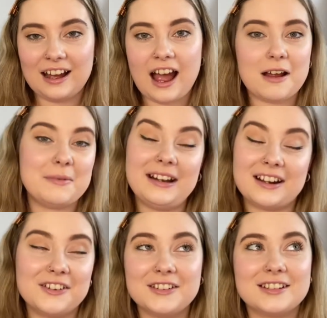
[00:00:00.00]
Um, I mean I
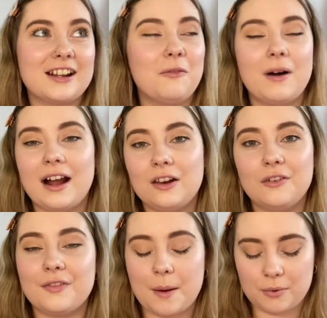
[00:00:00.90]
can understand why I
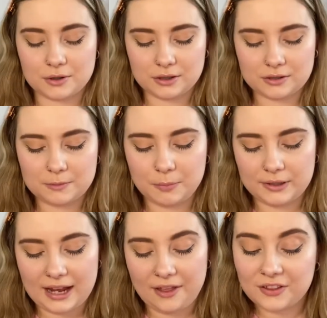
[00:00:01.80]
love their products
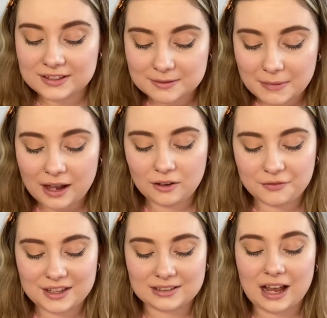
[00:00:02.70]
but yeah the smell of
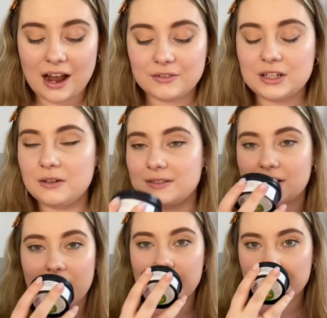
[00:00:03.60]
this, I haven't used
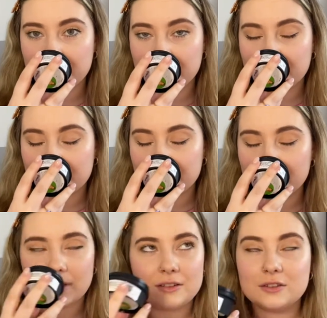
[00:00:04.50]
it
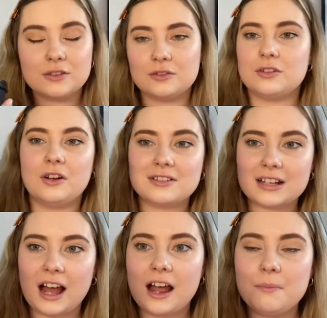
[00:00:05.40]
in such a long
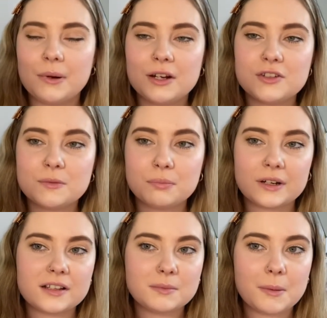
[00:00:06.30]
time but it just
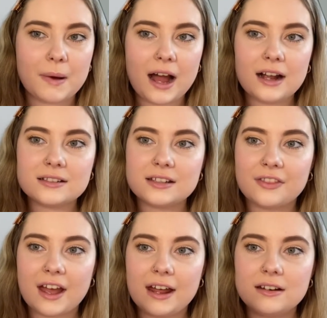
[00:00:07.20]
brings me back to
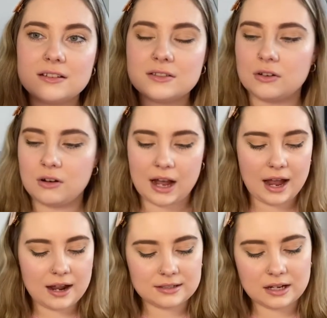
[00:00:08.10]
then so I
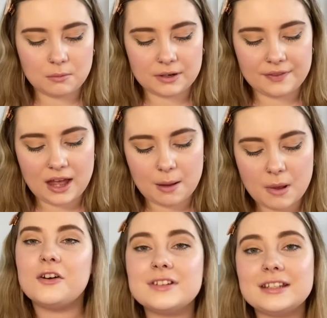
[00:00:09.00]
had to get one of them.
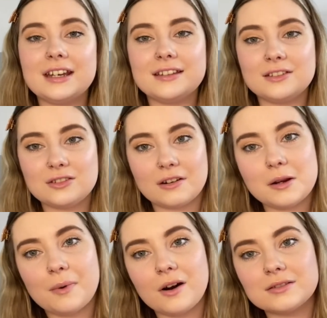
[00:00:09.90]
Obviously it is a
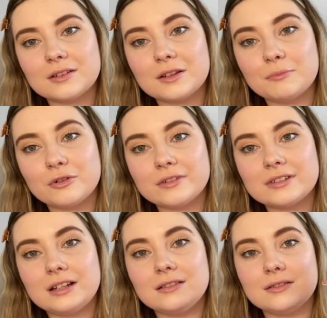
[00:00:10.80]
charity pot so the
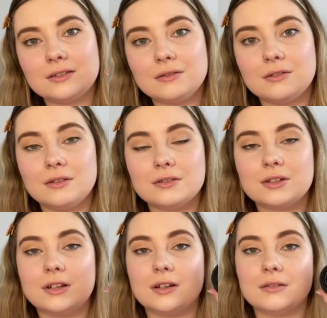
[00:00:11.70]
proceeds do go
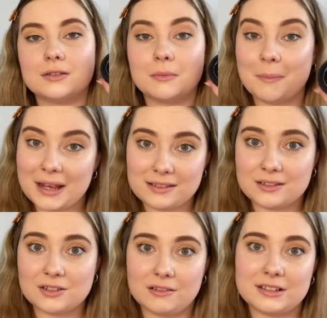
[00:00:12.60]
to some
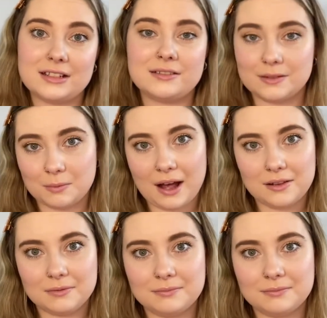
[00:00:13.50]
amazing charities as well.